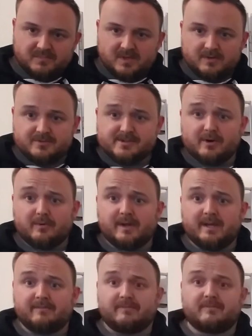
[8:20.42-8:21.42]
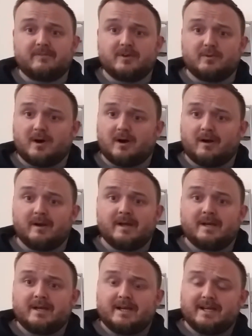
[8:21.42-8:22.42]
So if you are
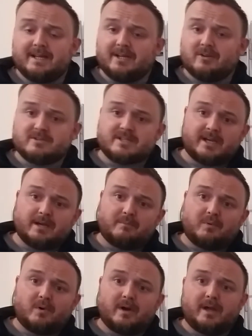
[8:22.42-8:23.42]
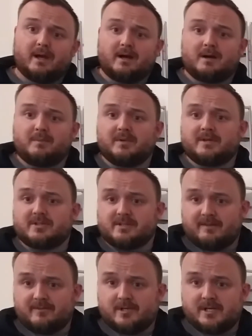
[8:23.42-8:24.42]
hitting your sticking point a couple inches
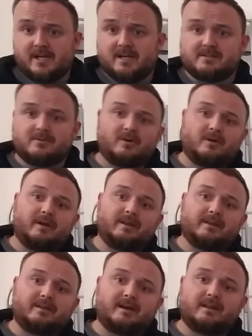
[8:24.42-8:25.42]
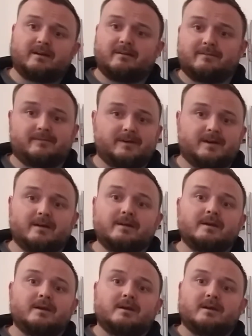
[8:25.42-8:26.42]
off your chest, or in the deadlift,
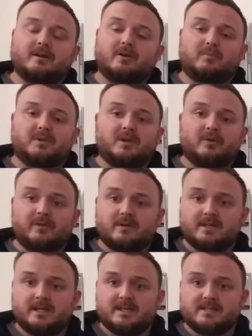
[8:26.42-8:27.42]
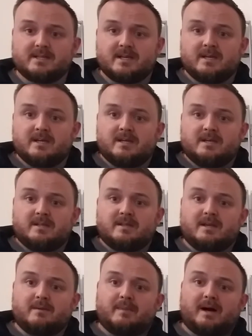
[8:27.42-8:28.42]
below the knees,
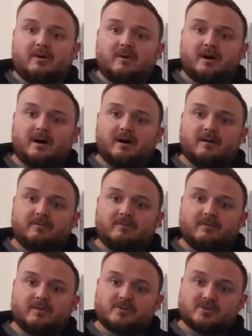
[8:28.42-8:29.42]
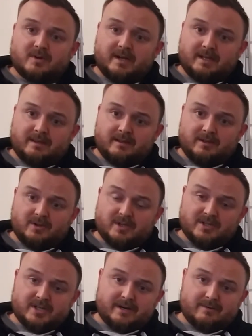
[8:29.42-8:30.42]
the amount of strength you
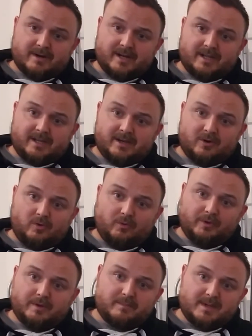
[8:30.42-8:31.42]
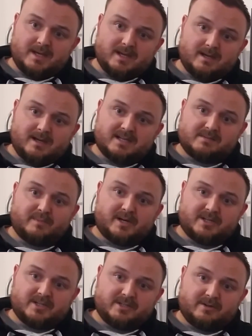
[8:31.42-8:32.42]
can generate can only be as
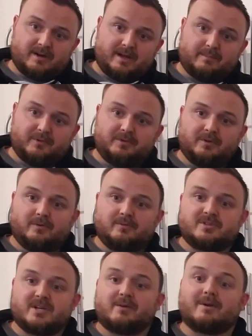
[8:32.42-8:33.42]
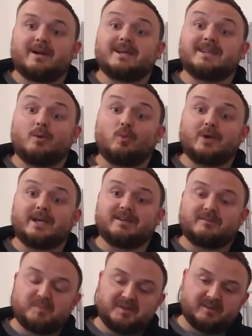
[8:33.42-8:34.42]
much as you're able to generate in the
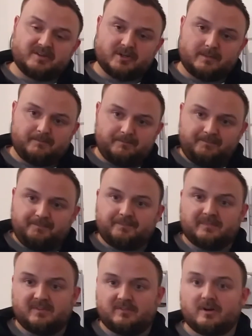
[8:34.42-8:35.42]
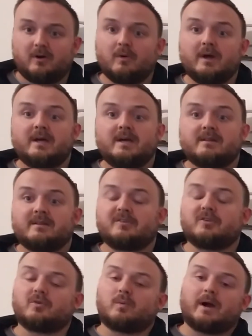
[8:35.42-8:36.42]
weakest position. So
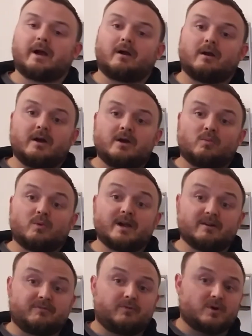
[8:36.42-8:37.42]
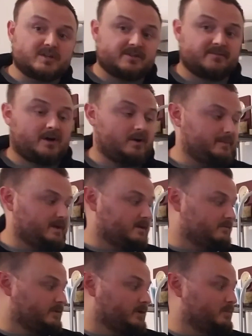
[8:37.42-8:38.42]
this is where rate of force development,
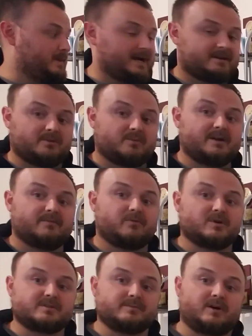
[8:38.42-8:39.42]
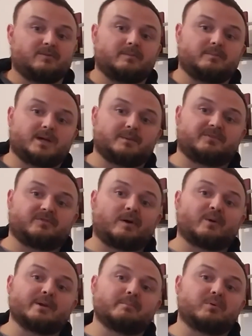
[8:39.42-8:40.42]
if we go back to the rate of force development, becomes
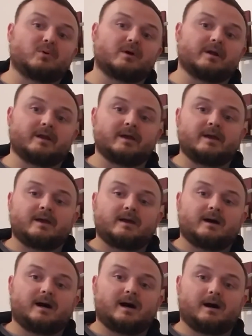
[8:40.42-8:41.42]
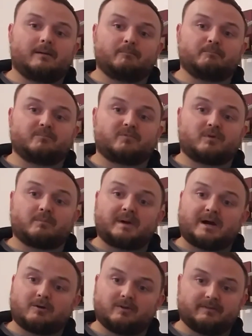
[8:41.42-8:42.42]
very important for
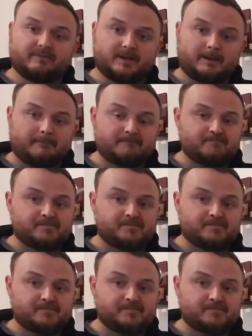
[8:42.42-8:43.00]
powerlifting.